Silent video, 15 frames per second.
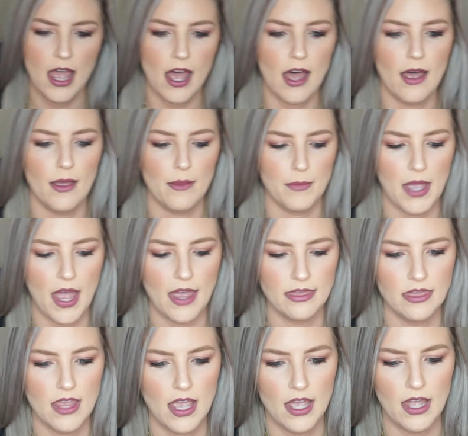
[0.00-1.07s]

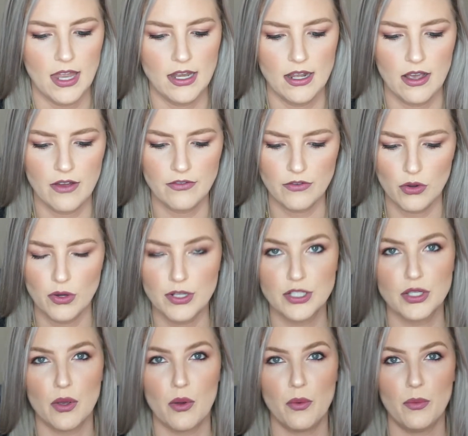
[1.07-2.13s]
And then, of
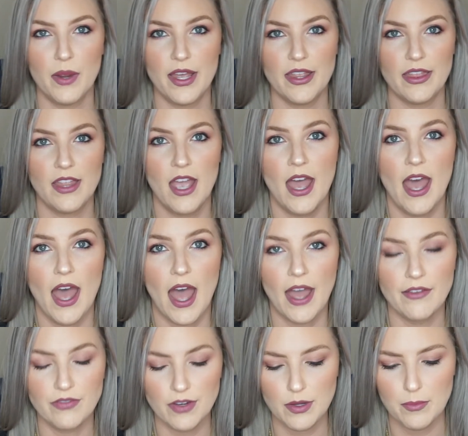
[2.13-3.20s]
course, with
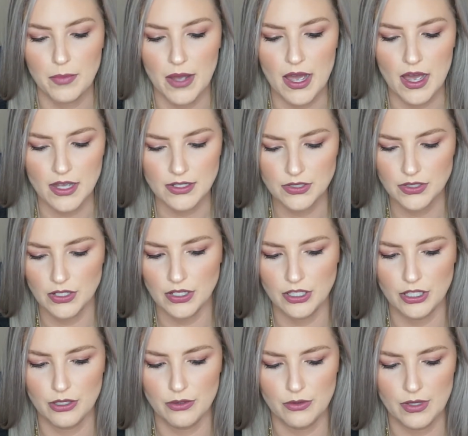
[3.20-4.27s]
every box,
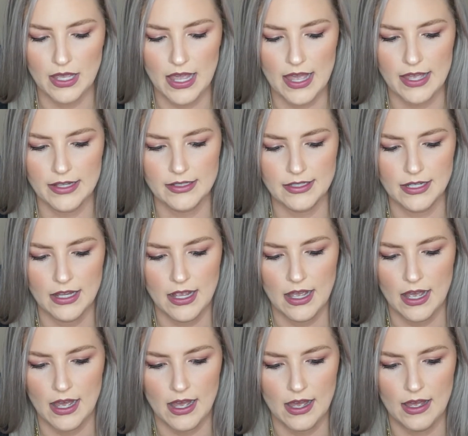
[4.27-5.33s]
you get
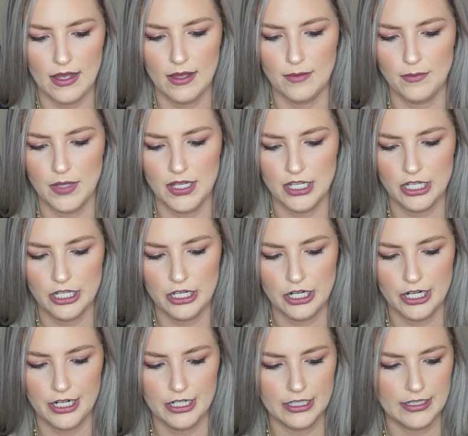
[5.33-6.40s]
your
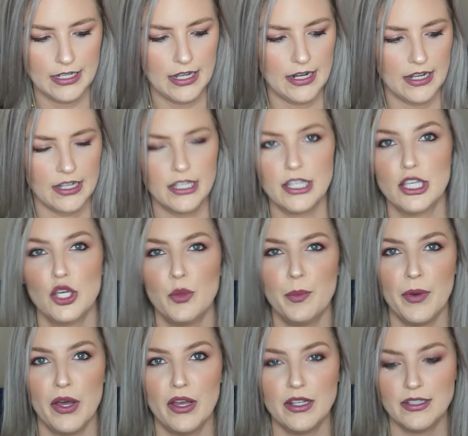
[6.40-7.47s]
kind of
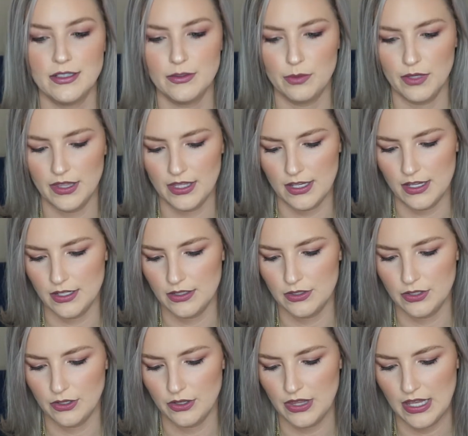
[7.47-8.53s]
coupons with it.
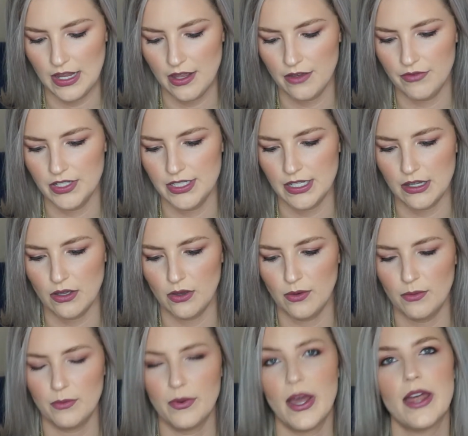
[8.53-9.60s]
So they have a deal
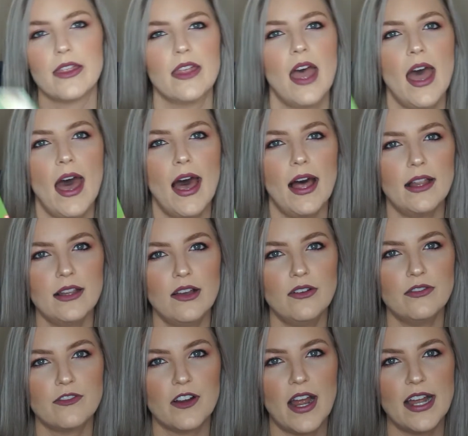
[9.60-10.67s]
with
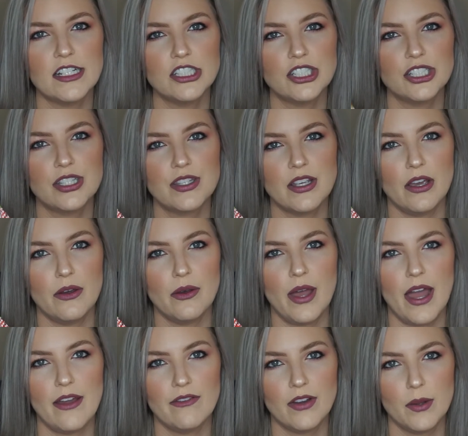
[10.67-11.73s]
HelloFresh. So
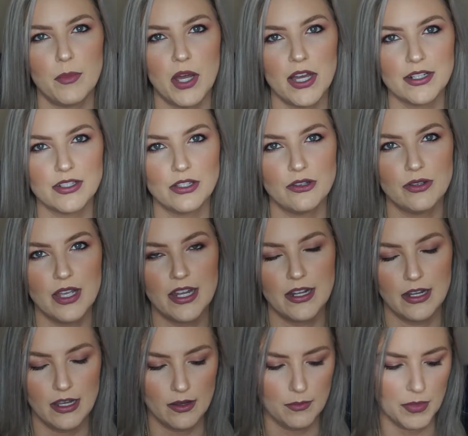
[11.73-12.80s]
every box you get a
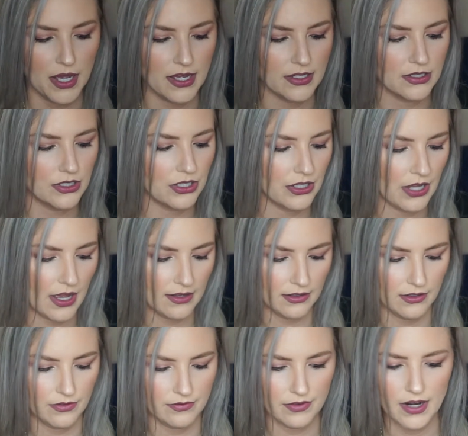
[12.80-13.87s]
coupon to
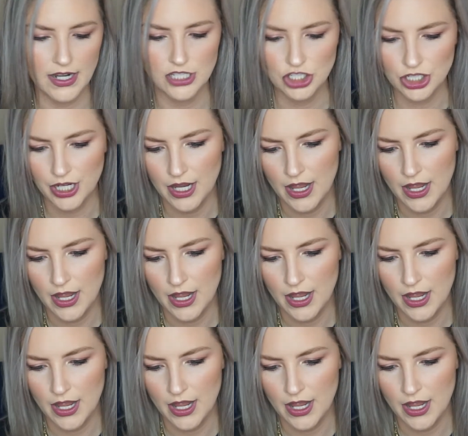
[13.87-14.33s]
HelloFresh.